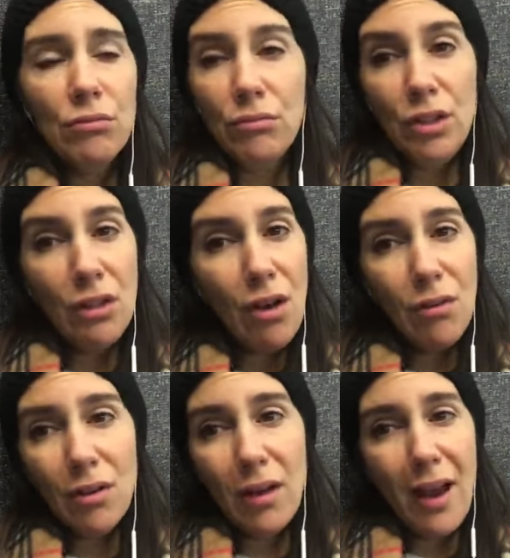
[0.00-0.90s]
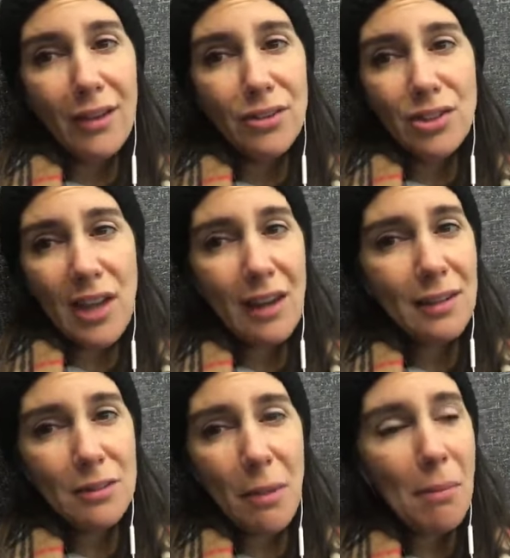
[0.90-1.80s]
you know, shout
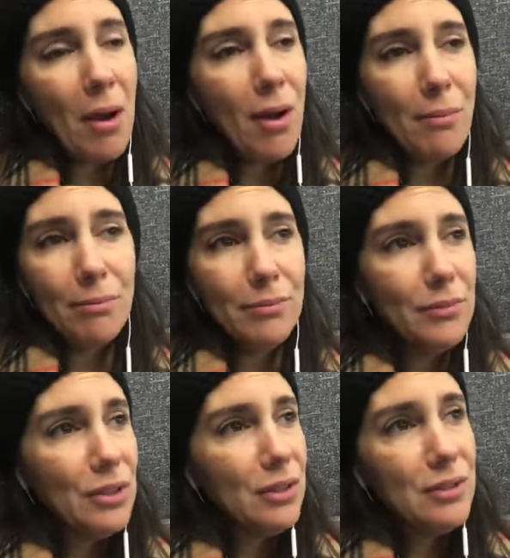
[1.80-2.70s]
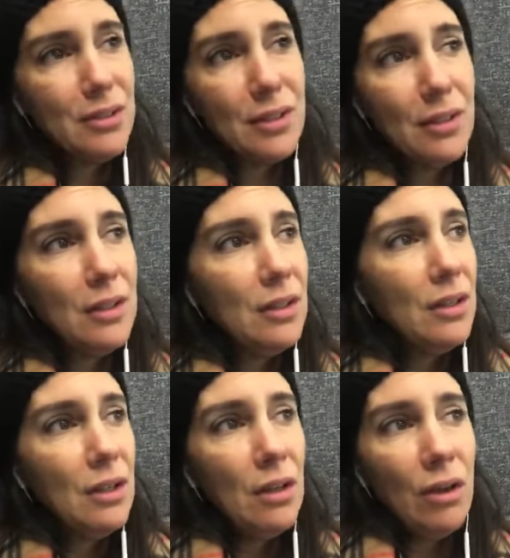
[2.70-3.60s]
out to my mom, because,
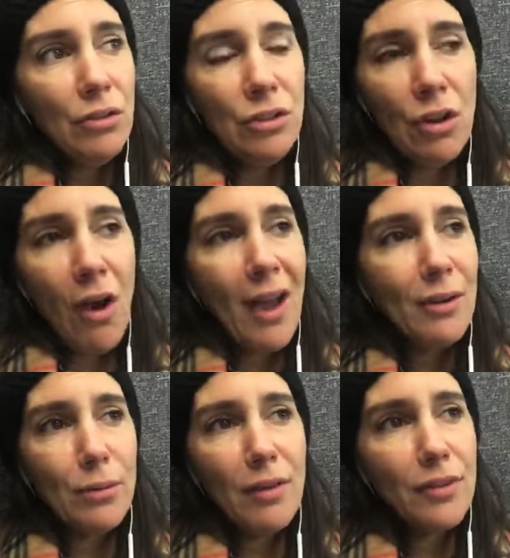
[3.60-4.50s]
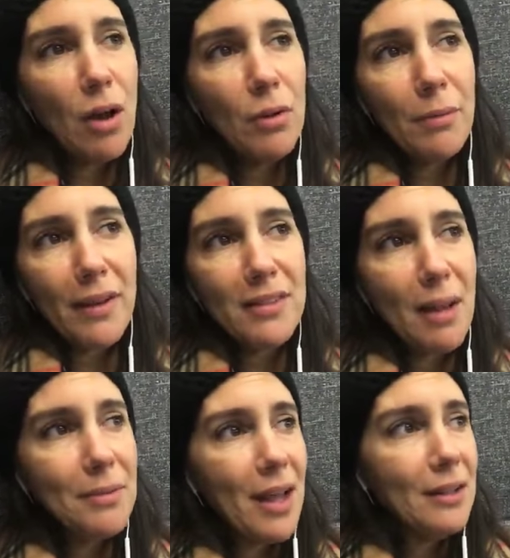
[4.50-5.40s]
you know, I had a rough go with my
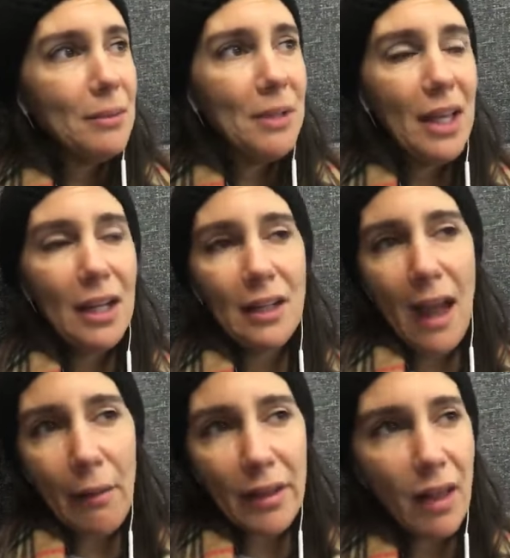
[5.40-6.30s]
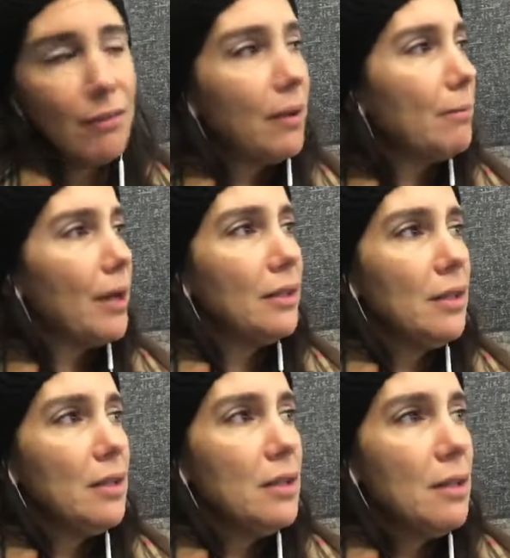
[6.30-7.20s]
stepdad in the beginning. Now I love him, but
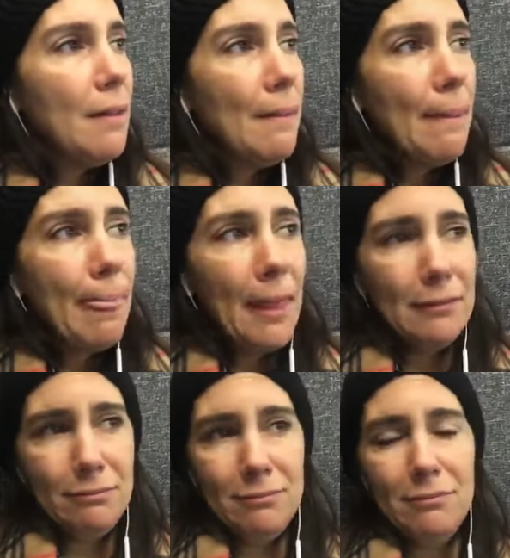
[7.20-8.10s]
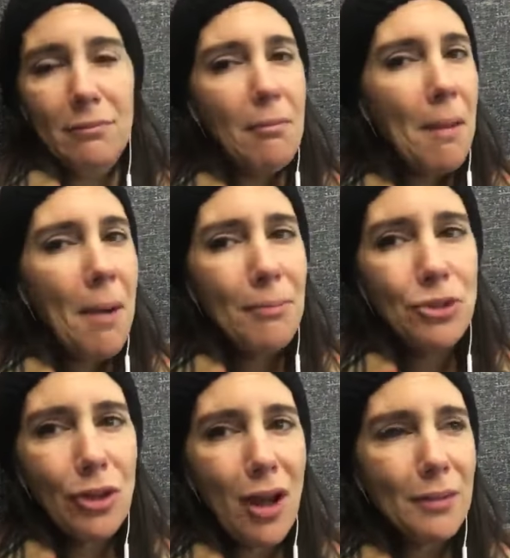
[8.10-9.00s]
my mom
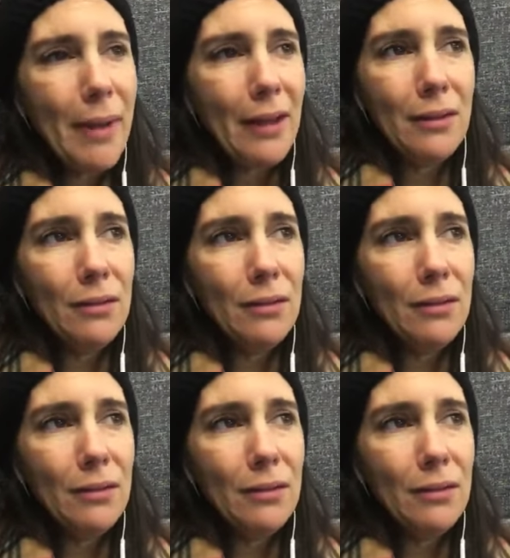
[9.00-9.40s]
took on a man,